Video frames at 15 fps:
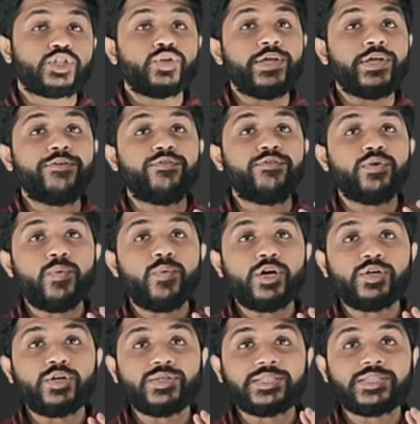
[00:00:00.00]
So if you
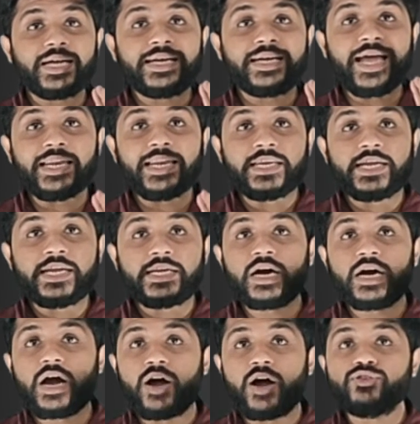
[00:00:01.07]
want to send any
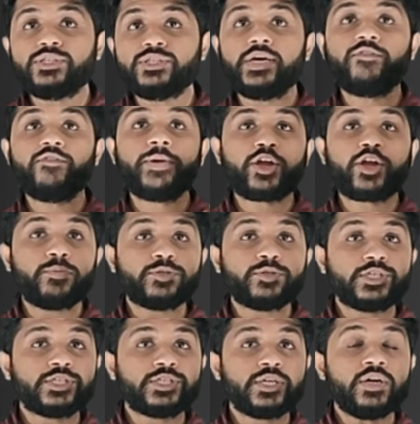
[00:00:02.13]
data outside of
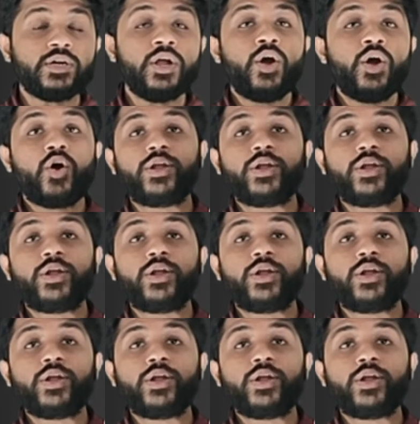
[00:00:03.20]
microprocessor,